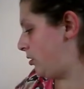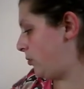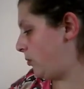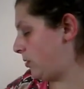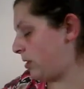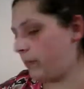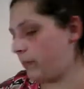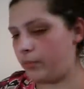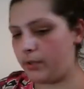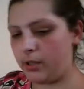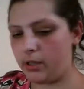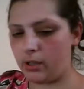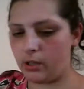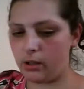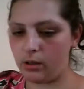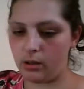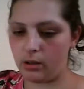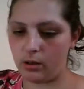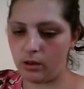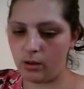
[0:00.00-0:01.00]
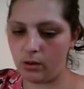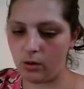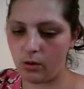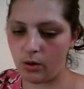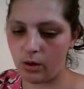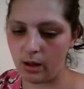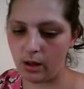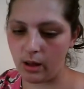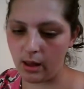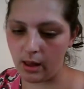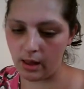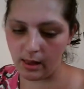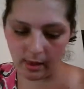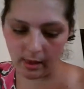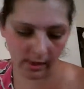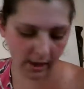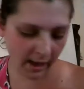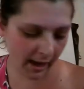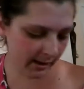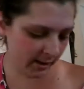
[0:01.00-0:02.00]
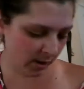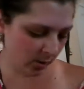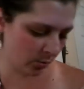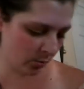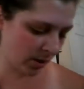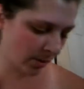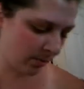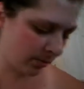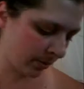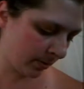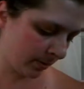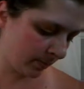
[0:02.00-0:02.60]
whips, last whip.